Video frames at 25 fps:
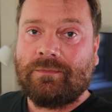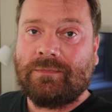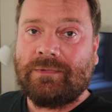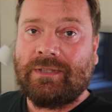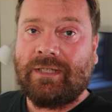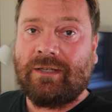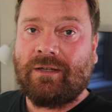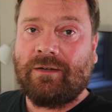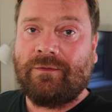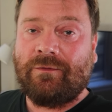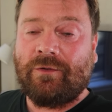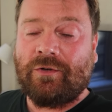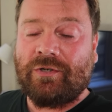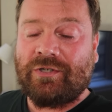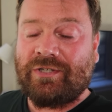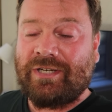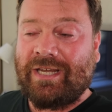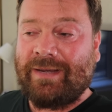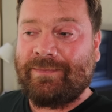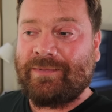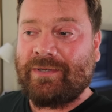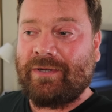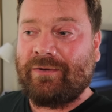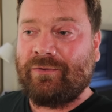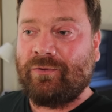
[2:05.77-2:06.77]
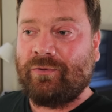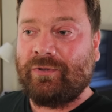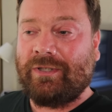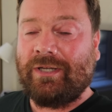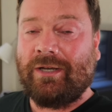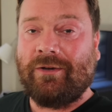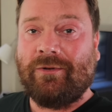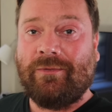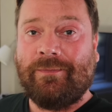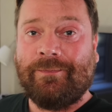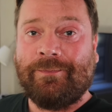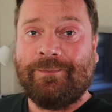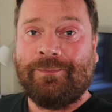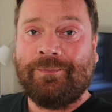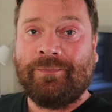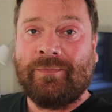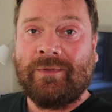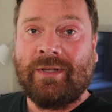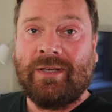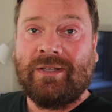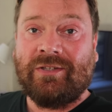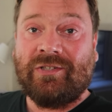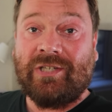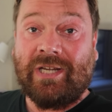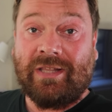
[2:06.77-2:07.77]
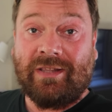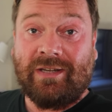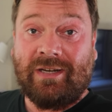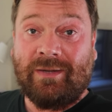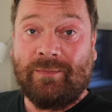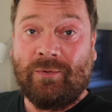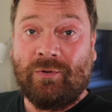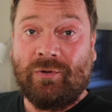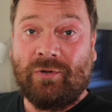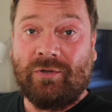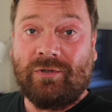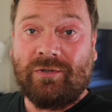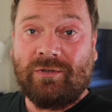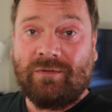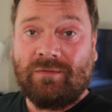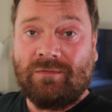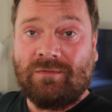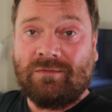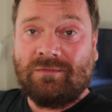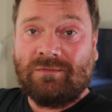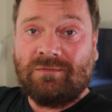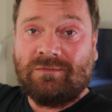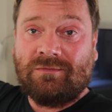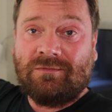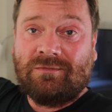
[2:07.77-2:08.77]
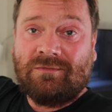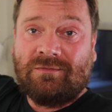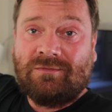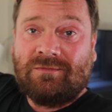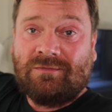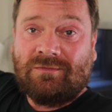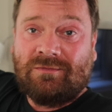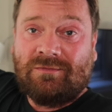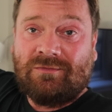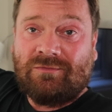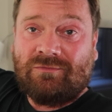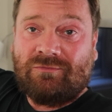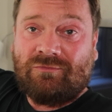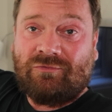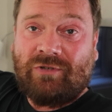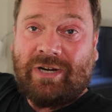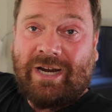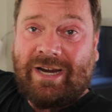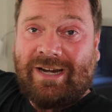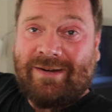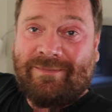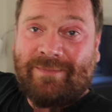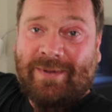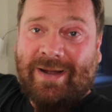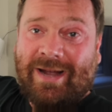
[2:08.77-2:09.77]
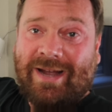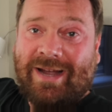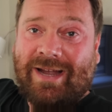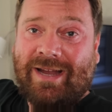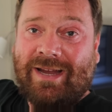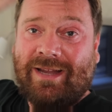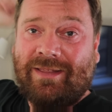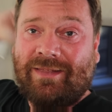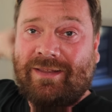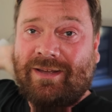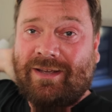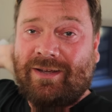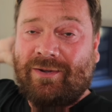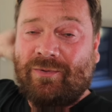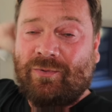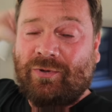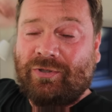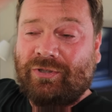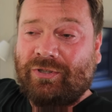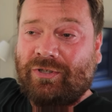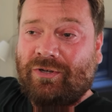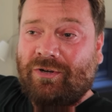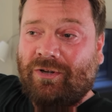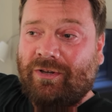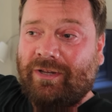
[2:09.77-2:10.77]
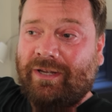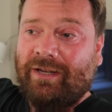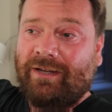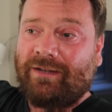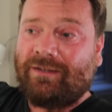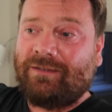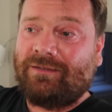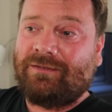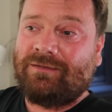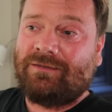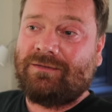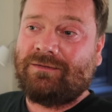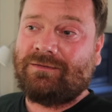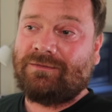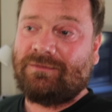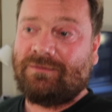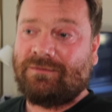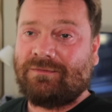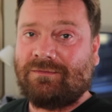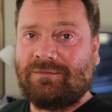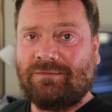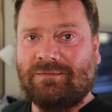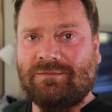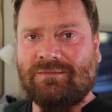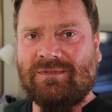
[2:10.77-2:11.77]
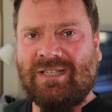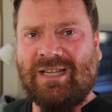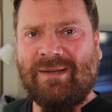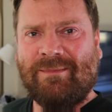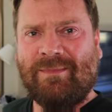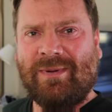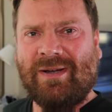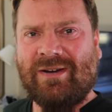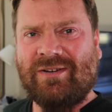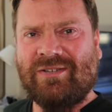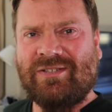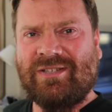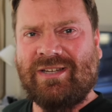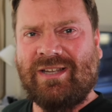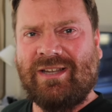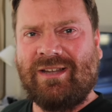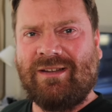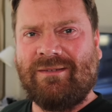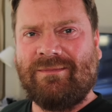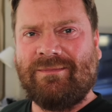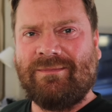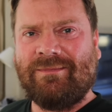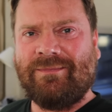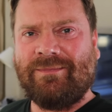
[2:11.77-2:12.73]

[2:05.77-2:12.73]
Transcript: Take our first steps out of the hotel. Check the neighbourhood. Right by the, what do you call it? Empire State.